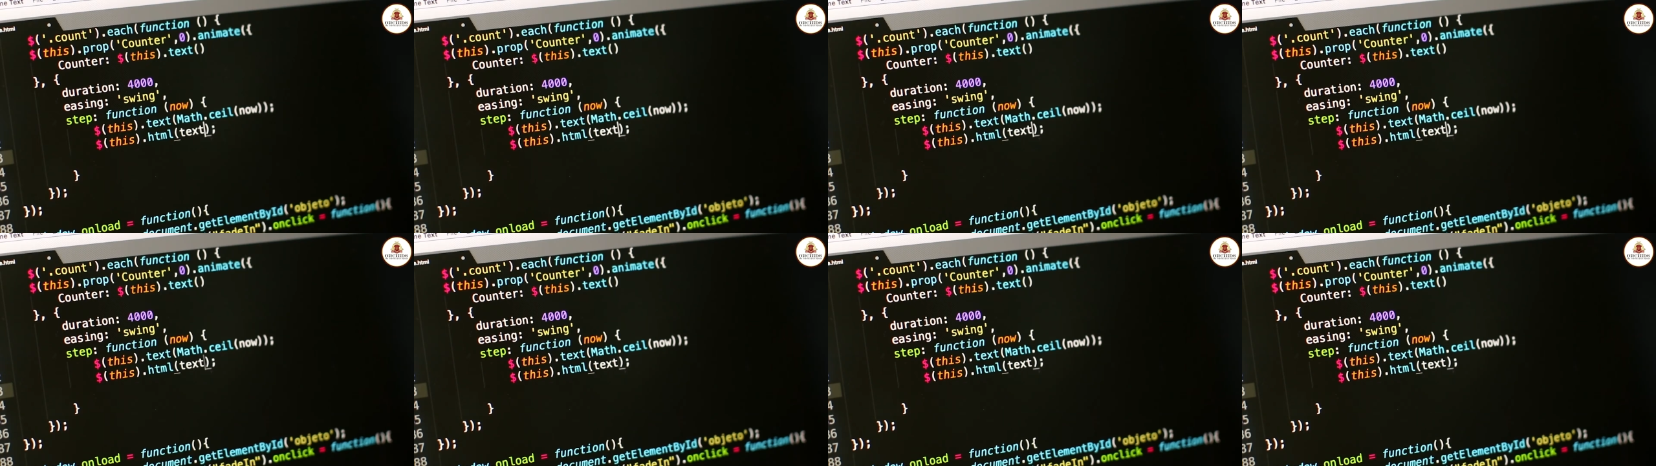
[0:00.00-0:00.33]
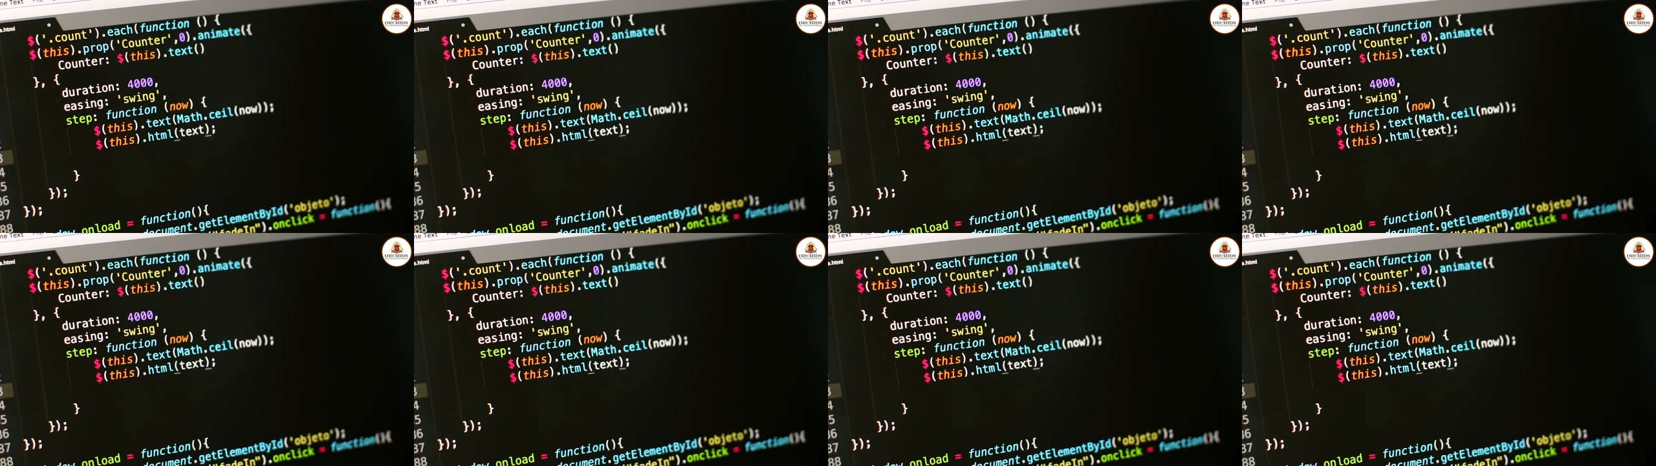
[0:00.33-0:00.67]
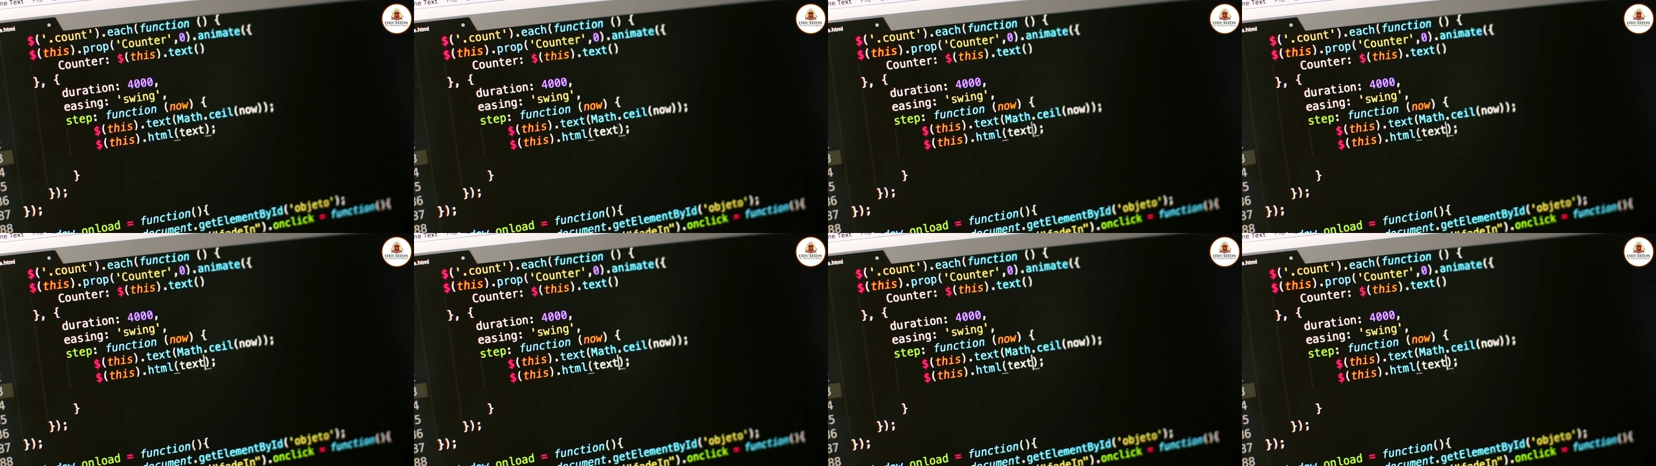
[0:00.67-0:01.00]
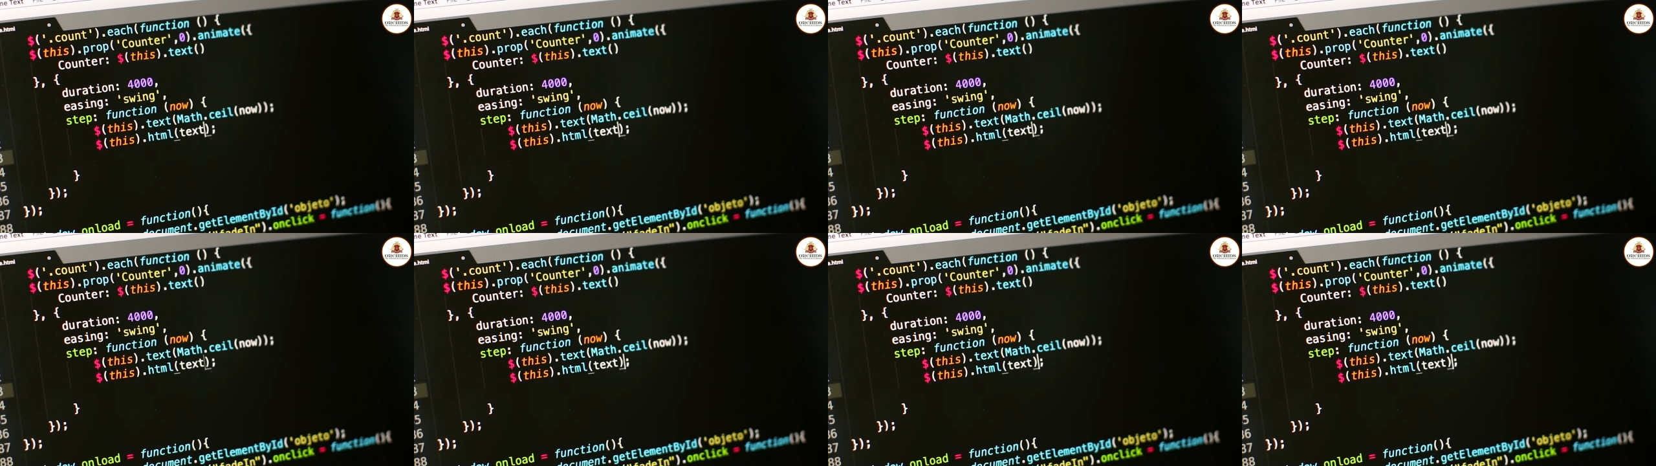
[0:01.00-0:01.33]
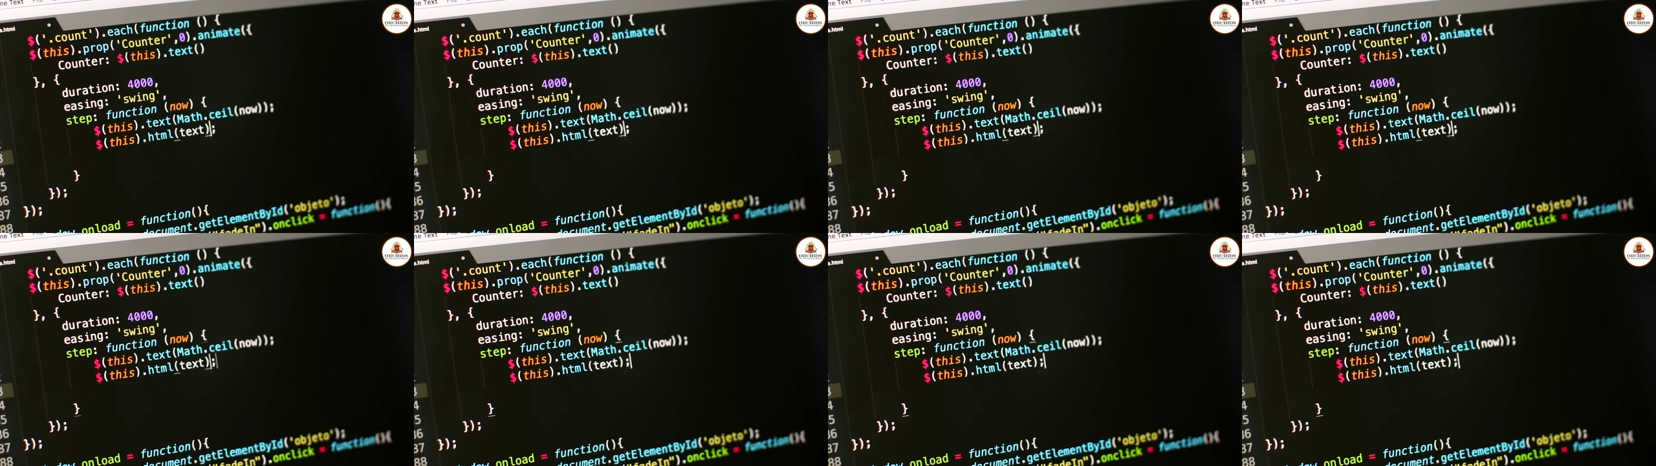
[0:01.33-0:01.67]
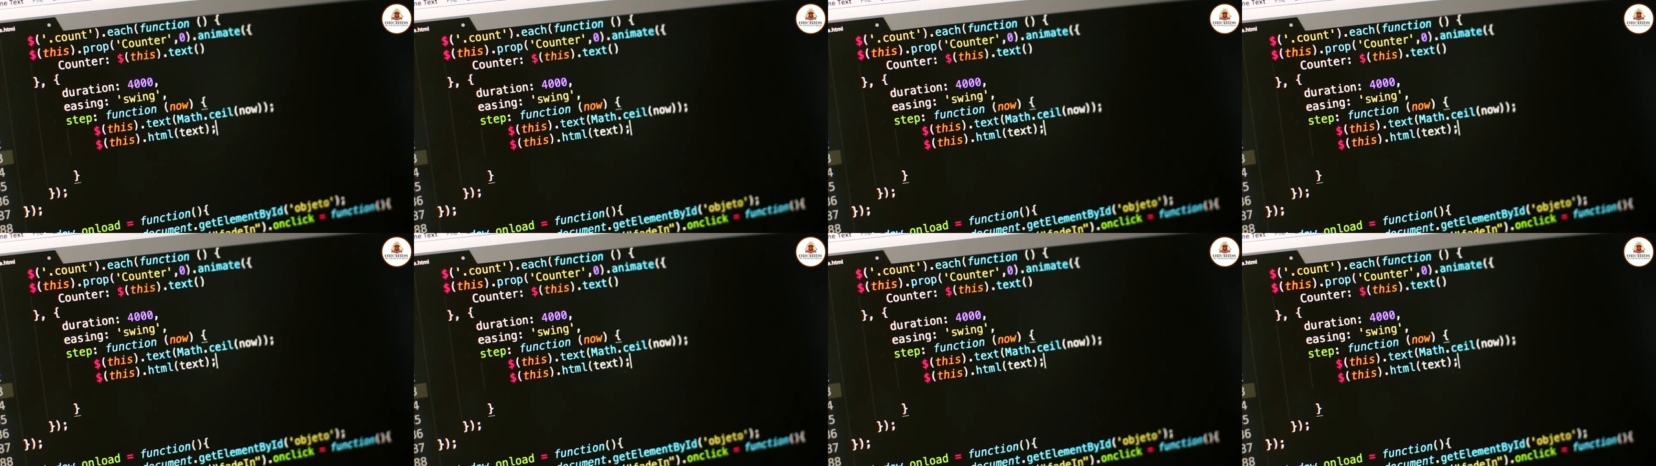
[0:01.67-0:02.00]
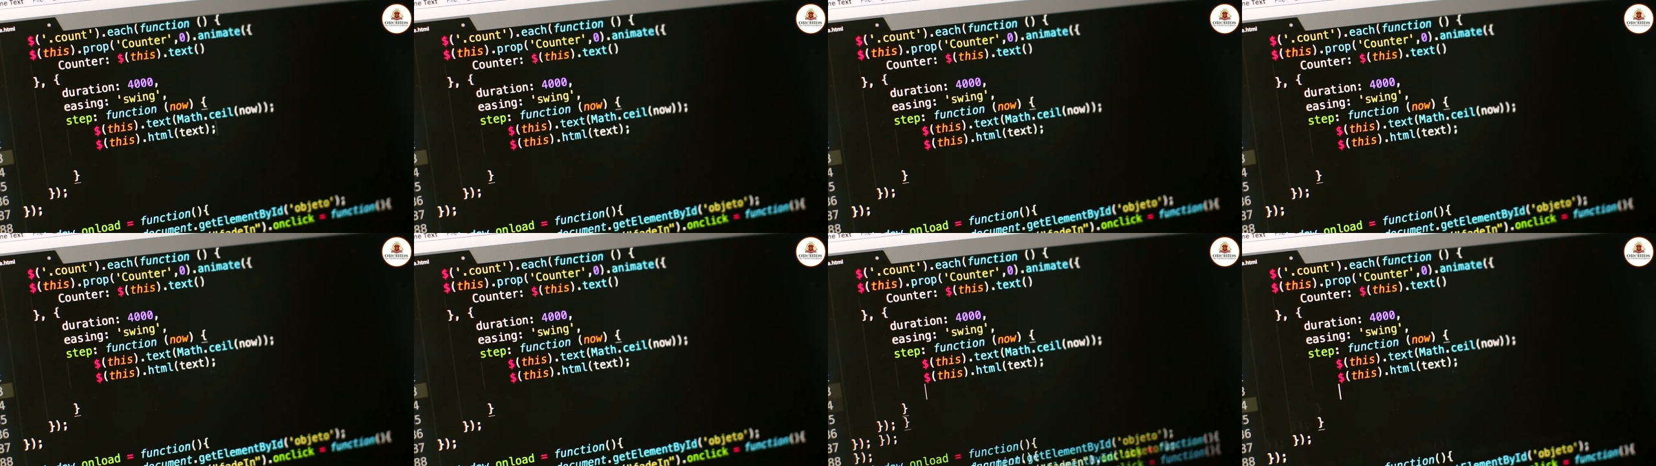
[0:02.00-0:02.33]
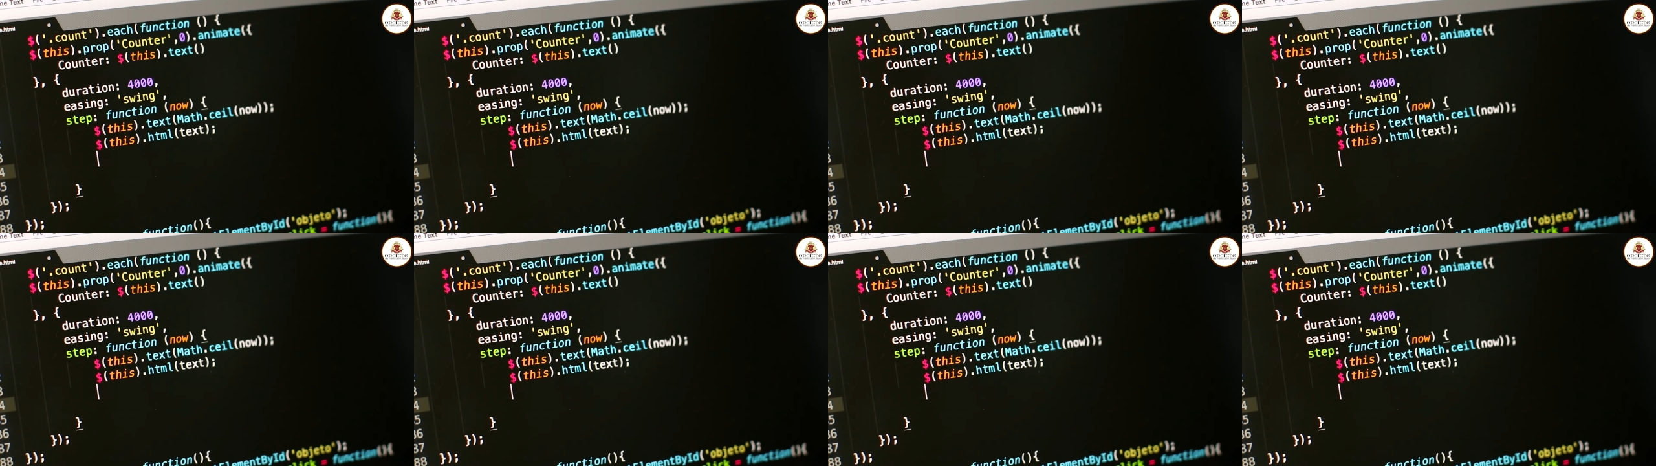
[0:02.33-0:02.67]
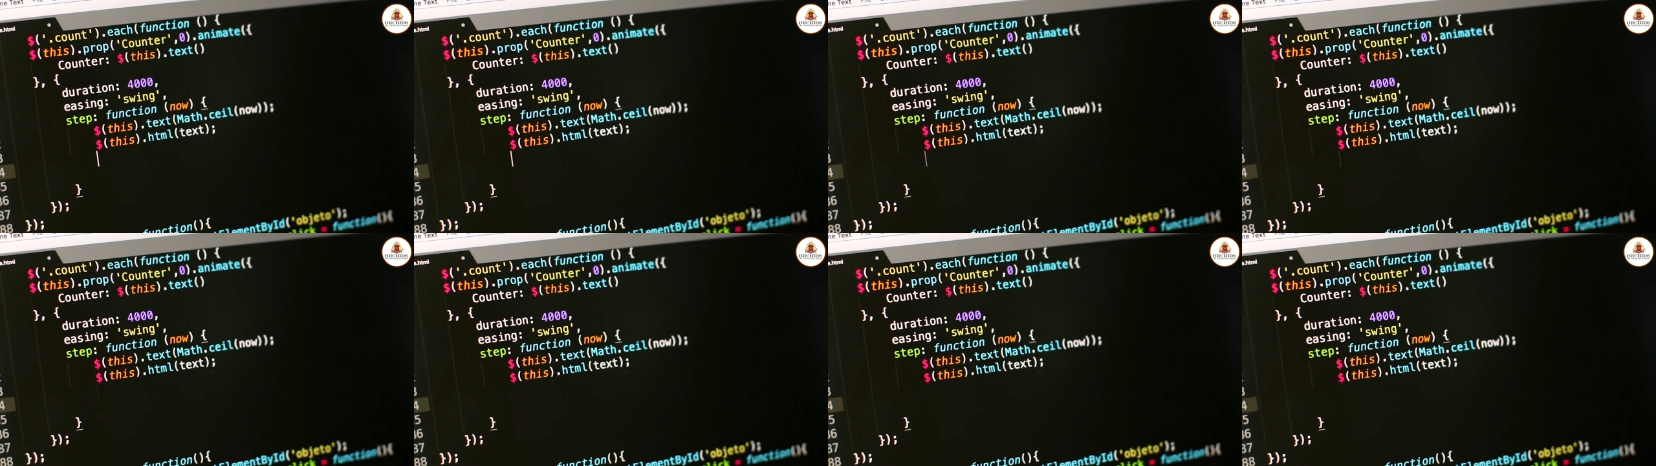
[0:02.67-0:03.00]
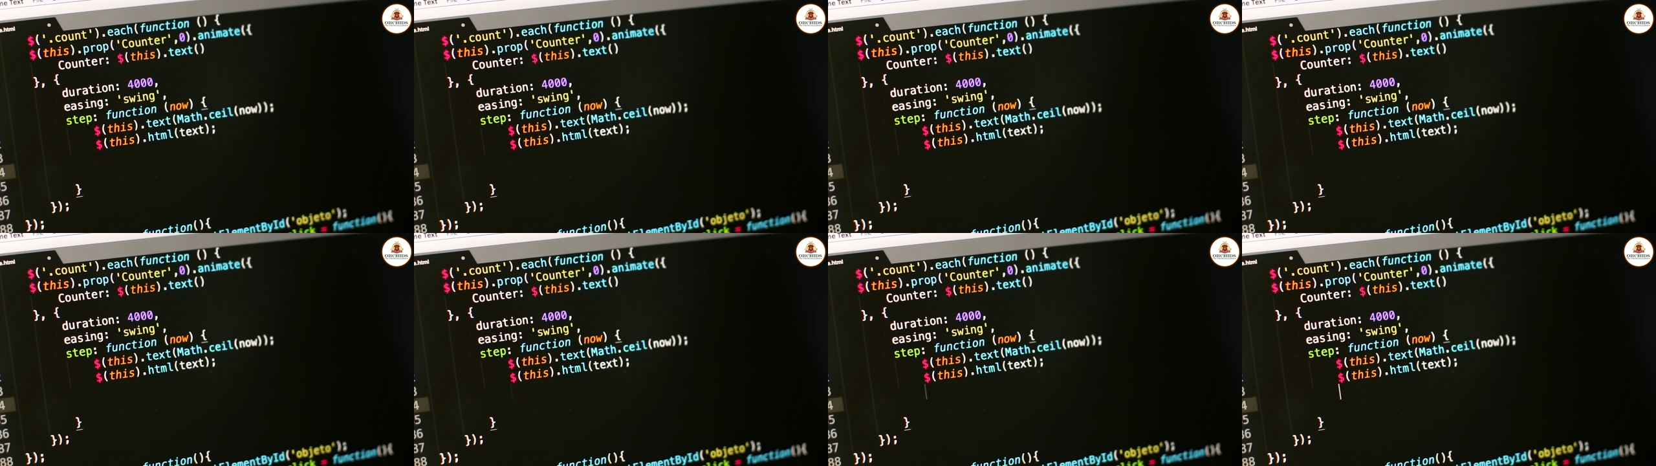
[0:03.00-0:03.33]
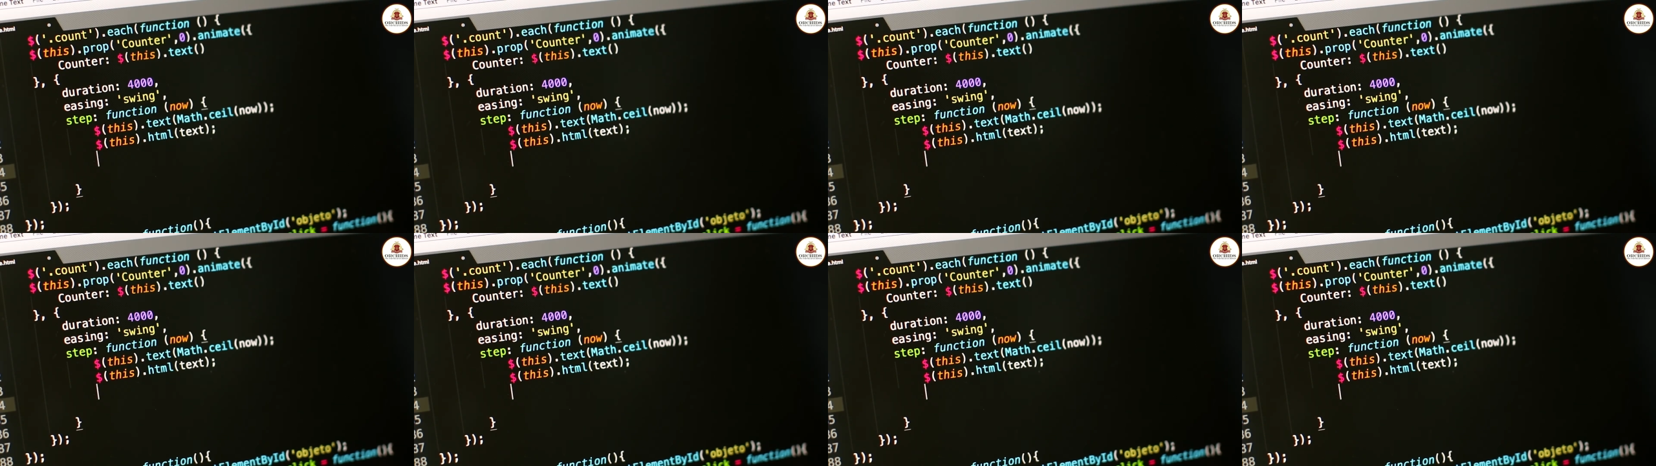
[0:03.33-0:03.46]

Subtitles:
(no speaker visible)